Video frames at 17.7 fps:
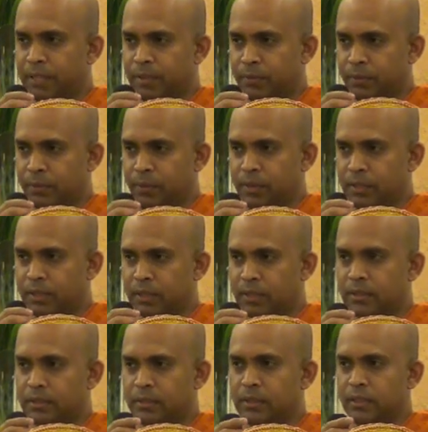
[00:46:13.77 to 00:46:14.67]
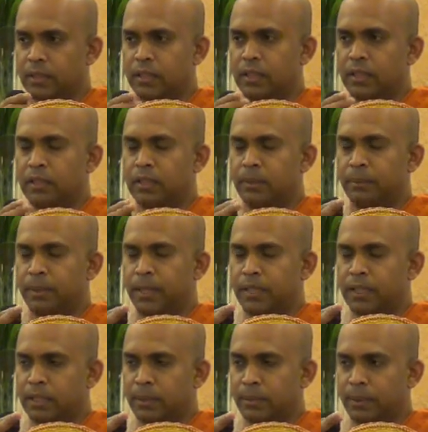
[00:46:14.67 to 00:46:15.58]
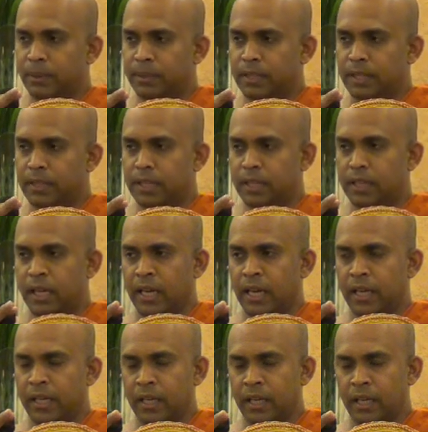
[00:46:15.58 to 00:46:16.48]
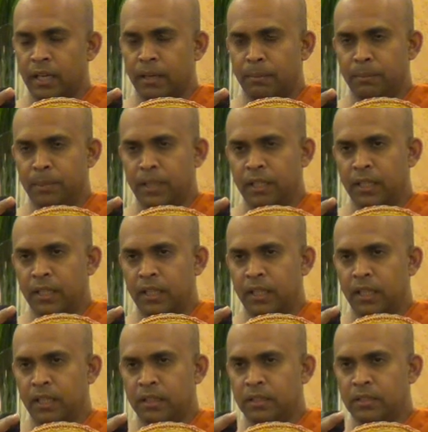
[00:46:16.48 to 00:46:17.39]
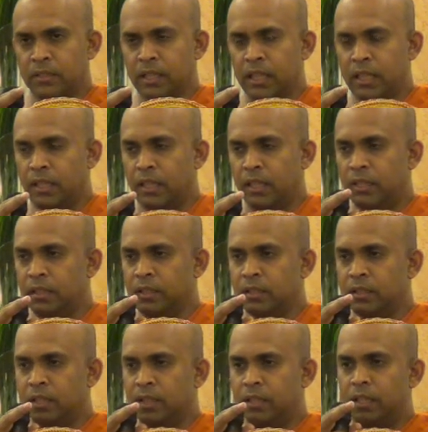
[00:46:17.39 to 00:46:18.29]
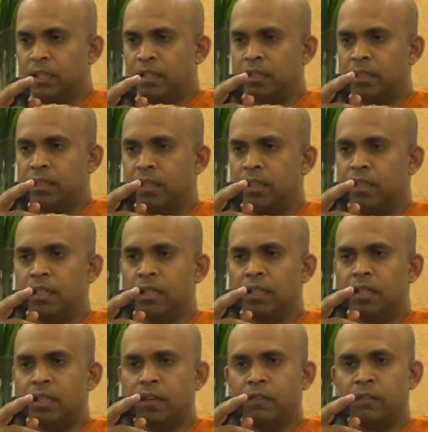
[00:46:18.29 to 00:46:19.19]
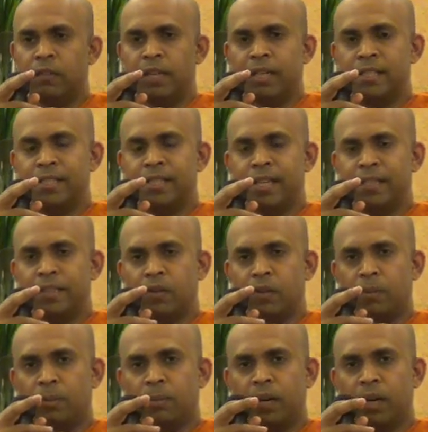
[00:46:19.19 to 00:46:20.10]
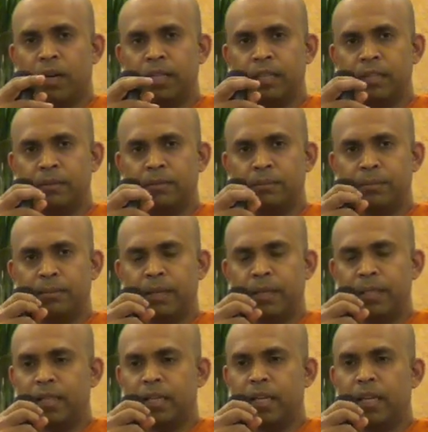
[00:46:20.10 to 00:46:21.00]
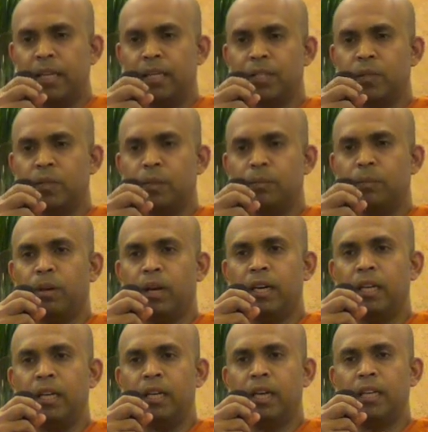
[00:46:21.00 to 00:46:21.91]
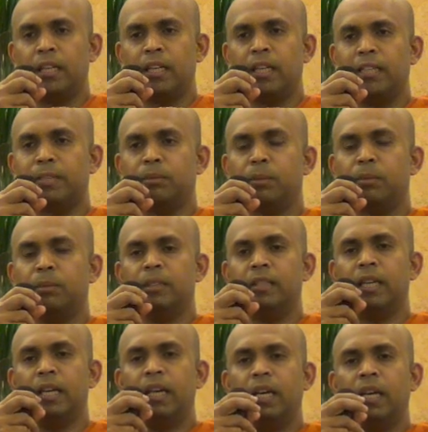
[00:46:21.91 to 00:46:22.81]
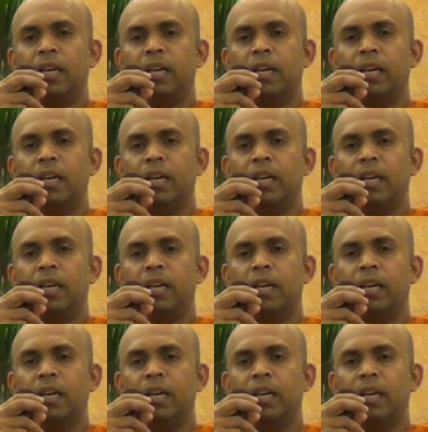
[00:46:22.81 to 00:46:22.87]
frozen. The breath is a process. It's like breathing in and in and in. We energize our body, bring the energy to our body, and the next moment,